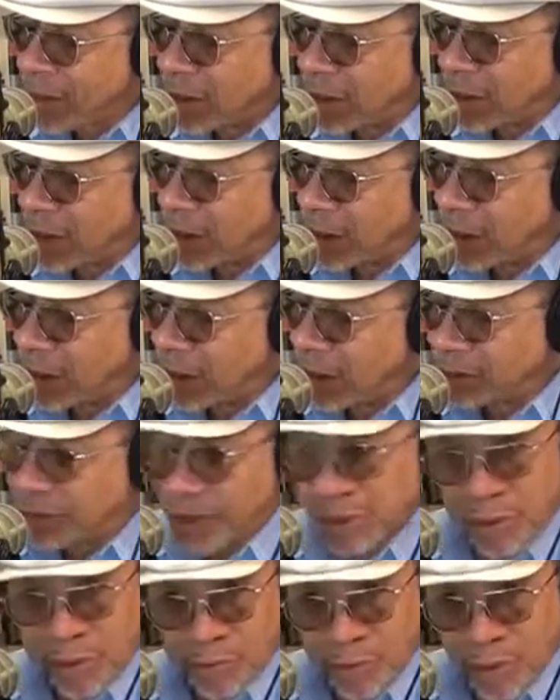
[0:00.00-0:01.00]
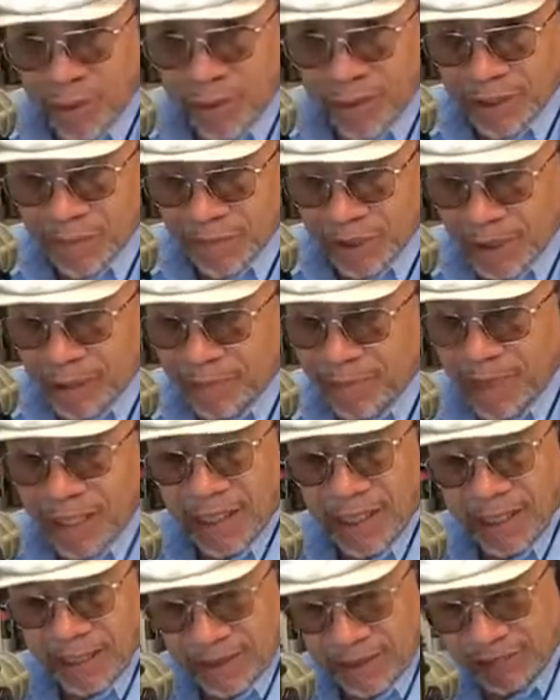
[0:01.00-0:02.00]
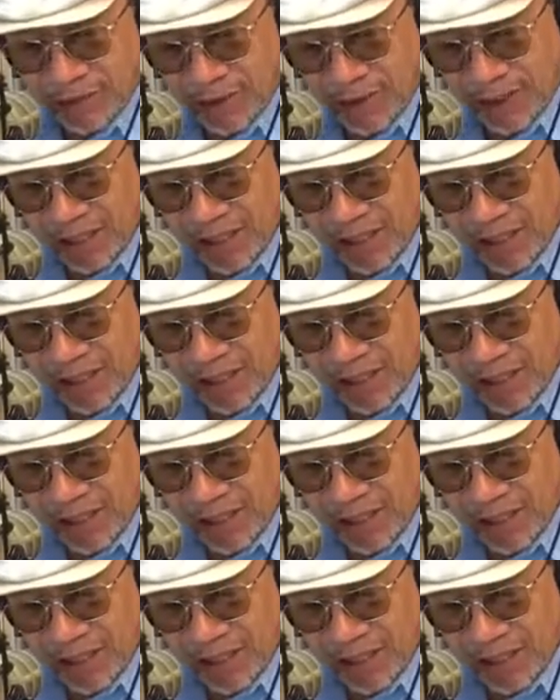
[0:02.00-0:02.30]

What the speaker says: to the point whereby even the